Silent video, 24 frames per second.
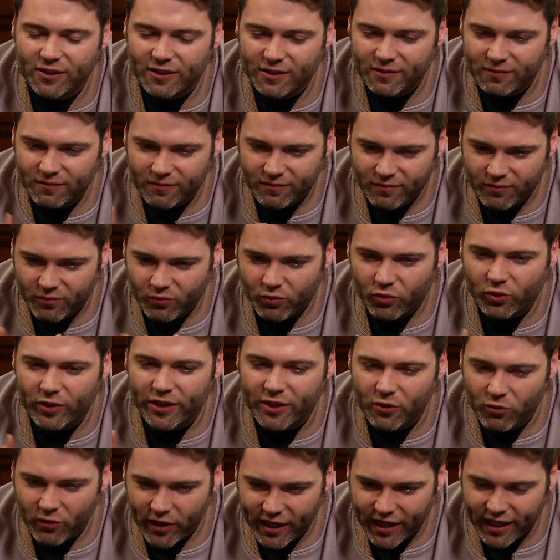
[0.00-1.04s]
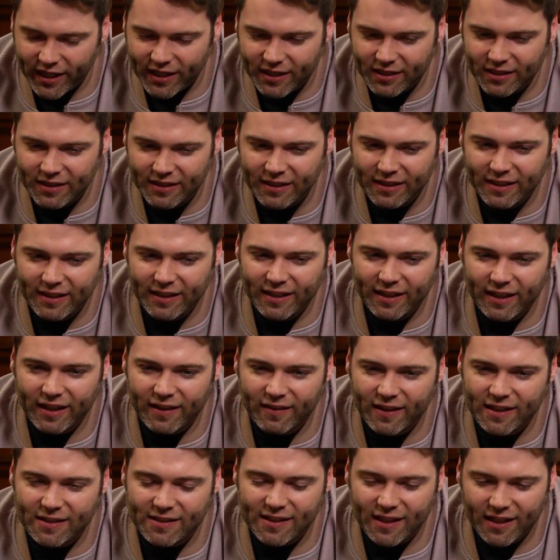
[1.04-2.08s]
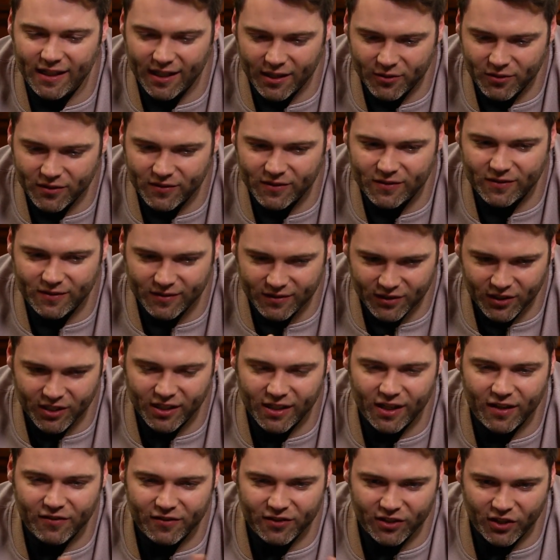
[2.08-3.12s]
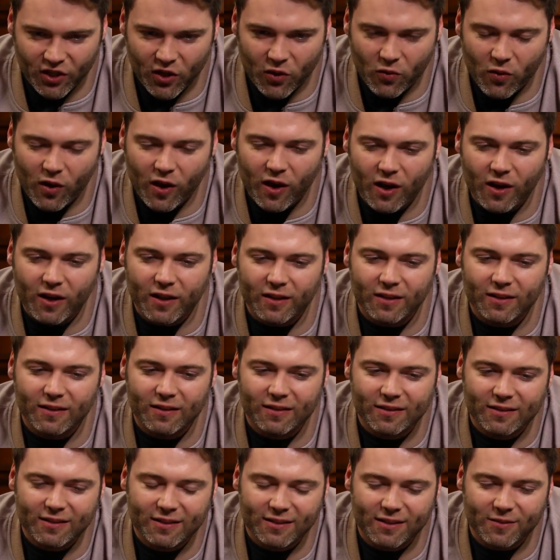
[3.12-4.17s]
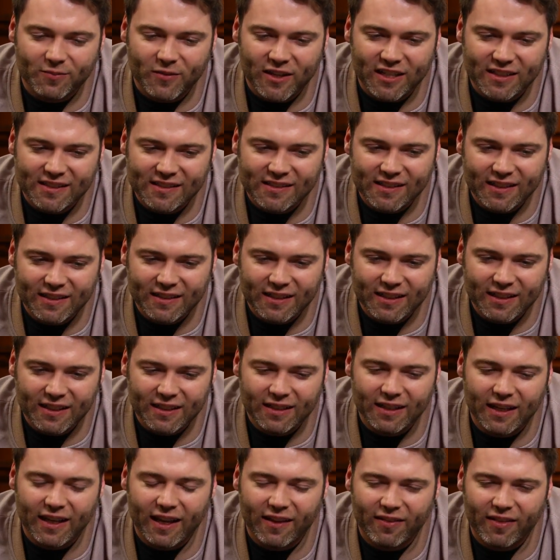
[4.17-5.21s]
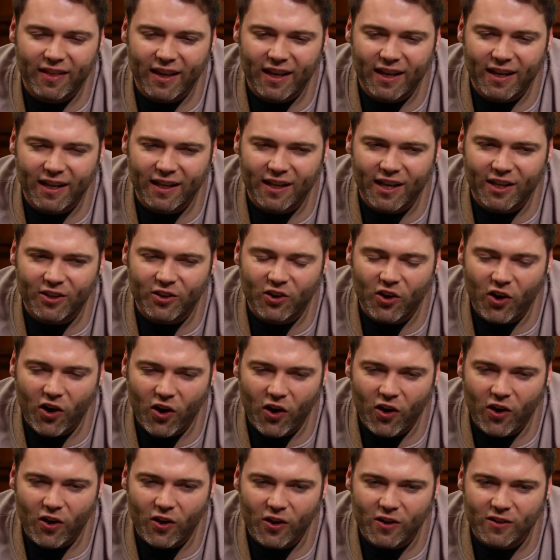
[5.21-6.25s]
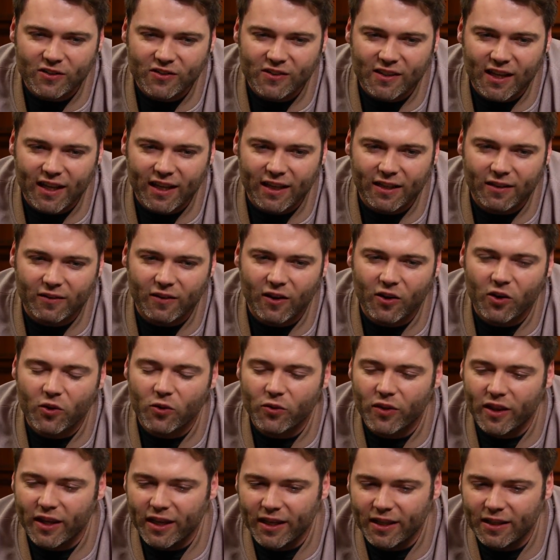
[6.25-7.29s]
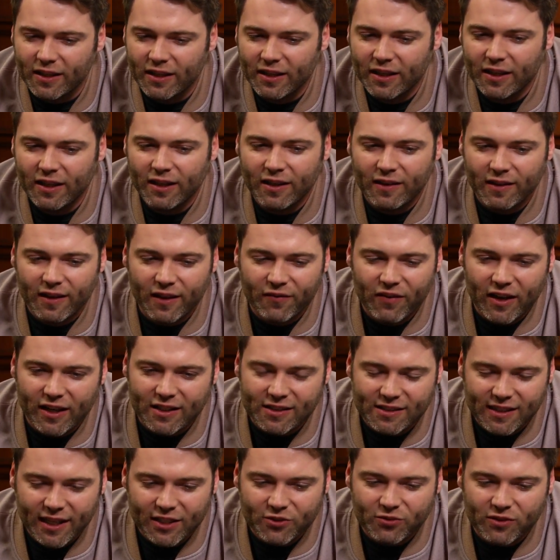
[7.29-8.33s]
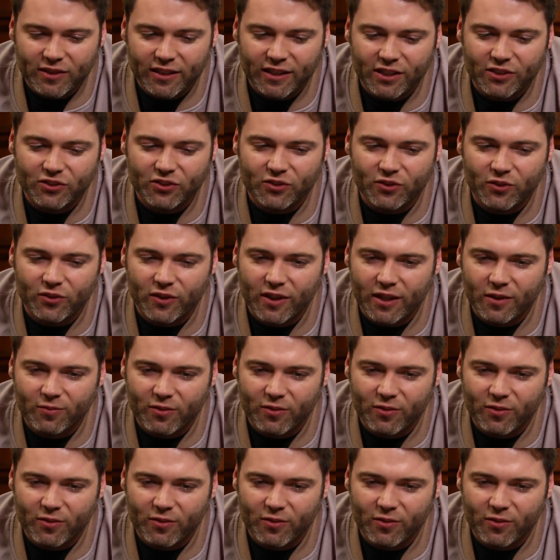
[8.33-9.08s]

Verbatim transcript: and pre-read, and they said I was good enough to go on to meet Sidney. And then I got a call saying, oh, they, they've had a scheduling issue. They'd